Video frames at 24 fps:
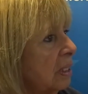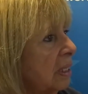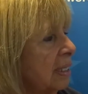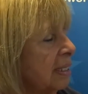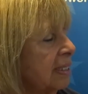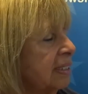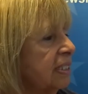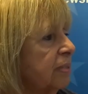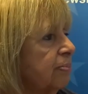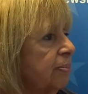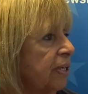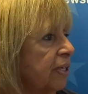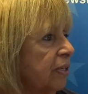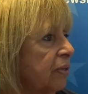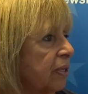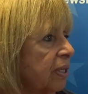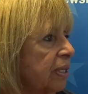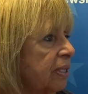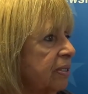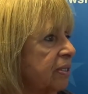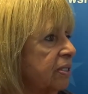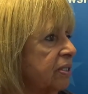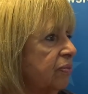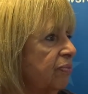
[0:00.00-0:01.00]

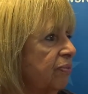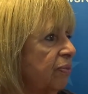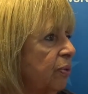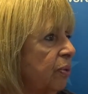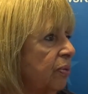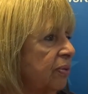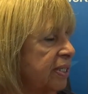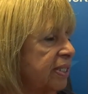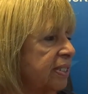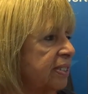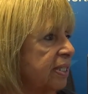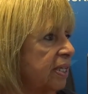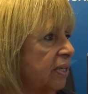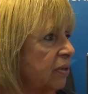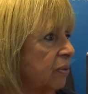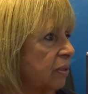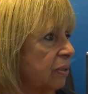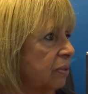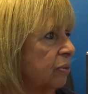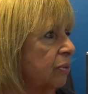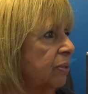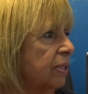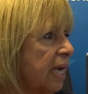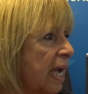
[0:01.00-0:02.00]
experience for us here
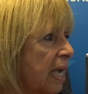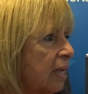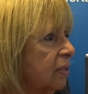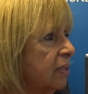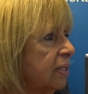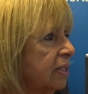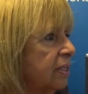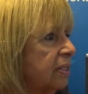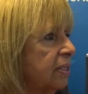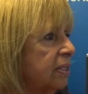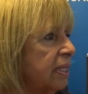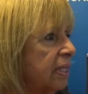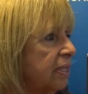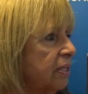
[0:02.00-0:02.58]
on Long Island.